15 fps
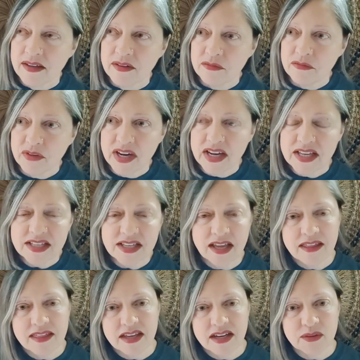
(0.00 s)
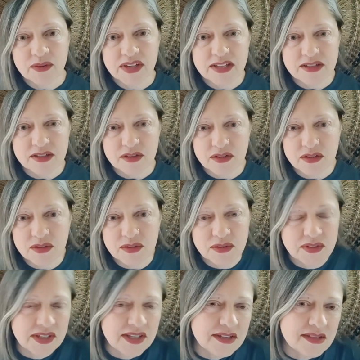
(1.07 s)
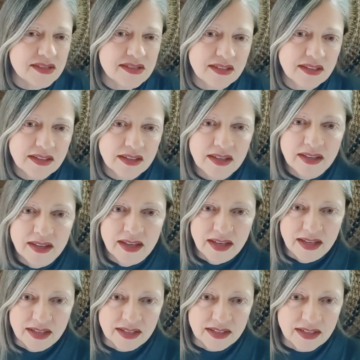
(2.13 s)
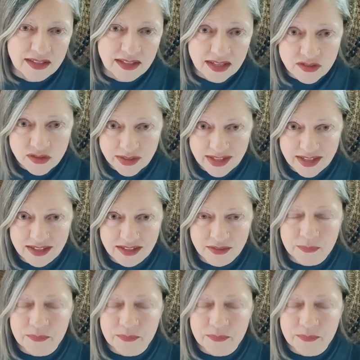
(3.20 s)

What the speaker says: friend that I want to do is calendula.